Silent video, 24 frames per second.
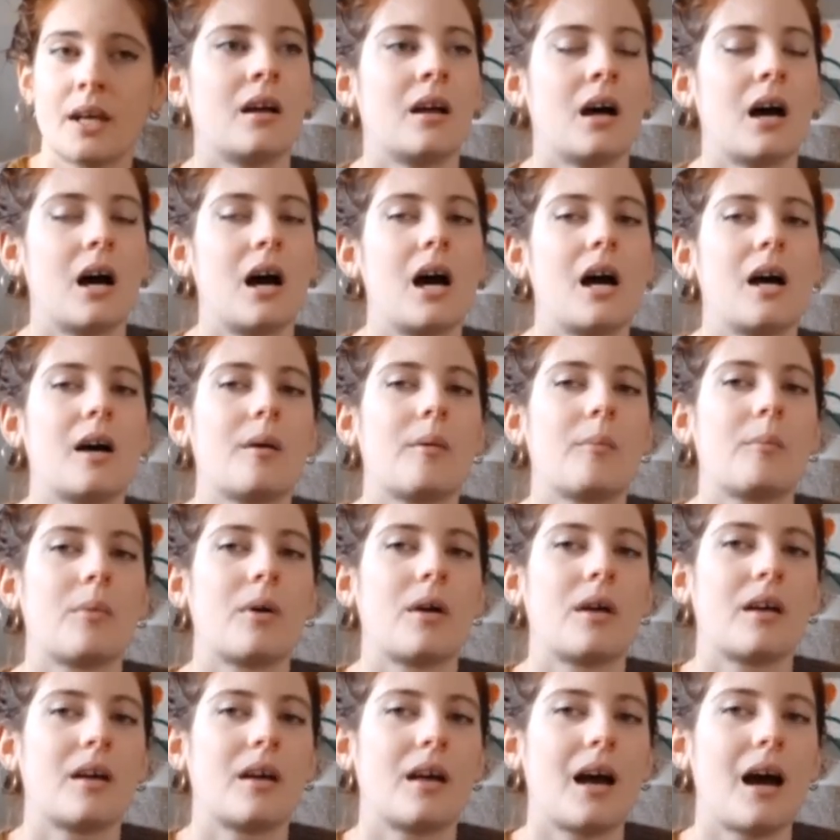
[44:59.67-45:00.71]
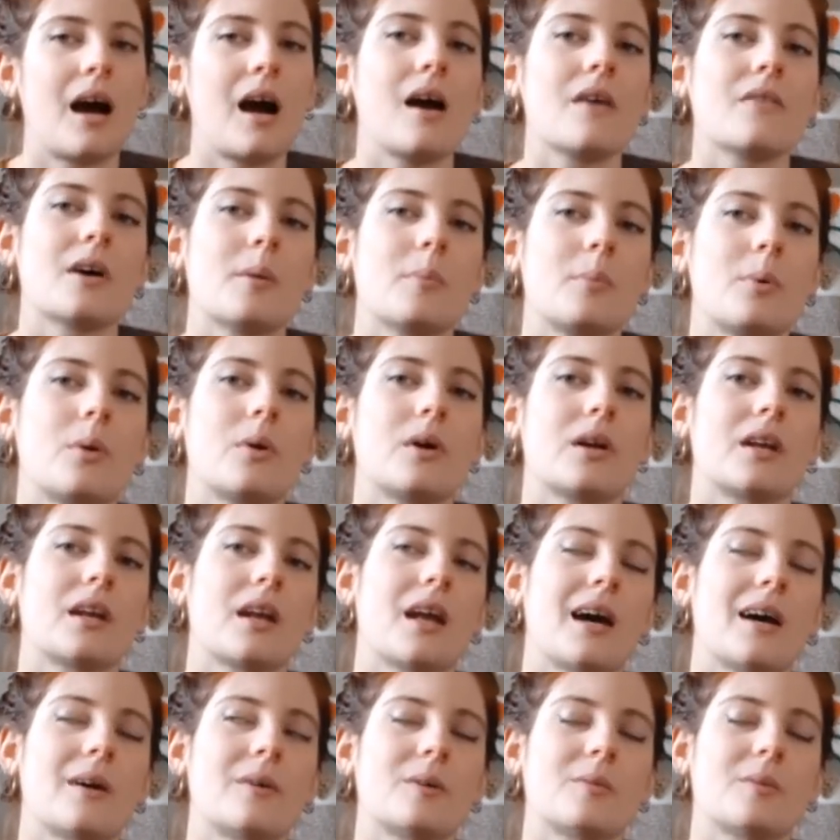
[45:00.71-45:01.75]
I'm at that point
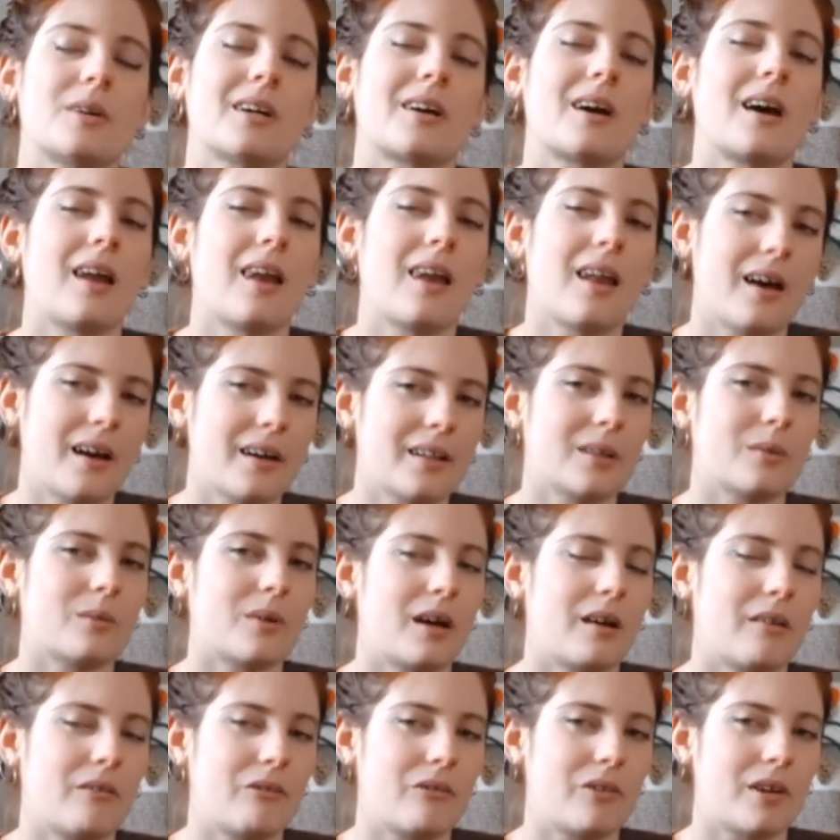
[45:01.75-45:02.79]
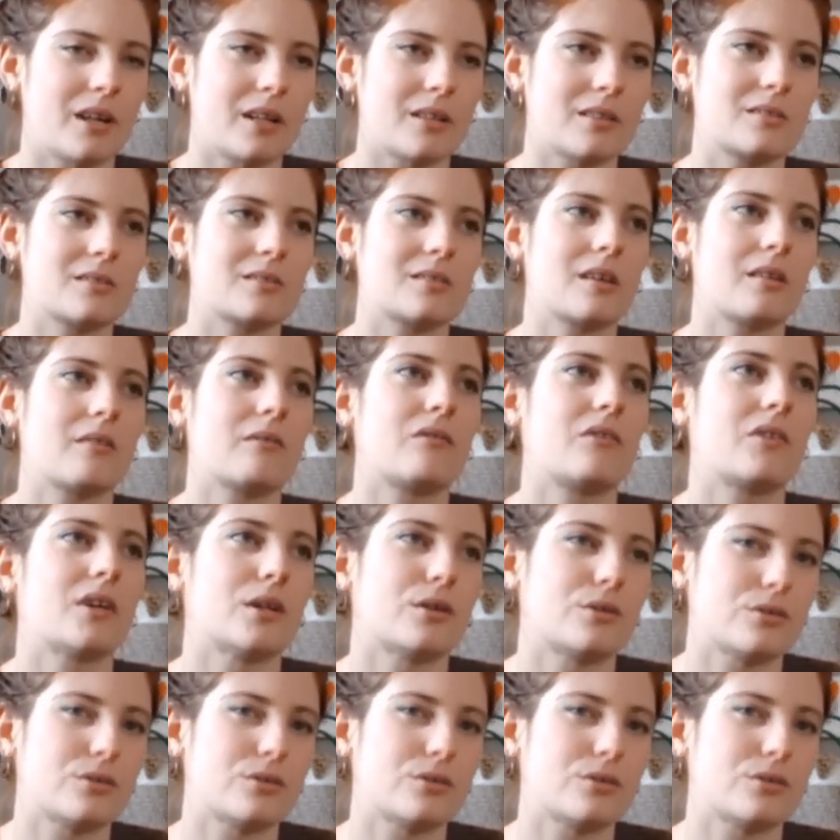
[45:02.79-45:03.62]
now, I'm like, I like the way it fits. It feels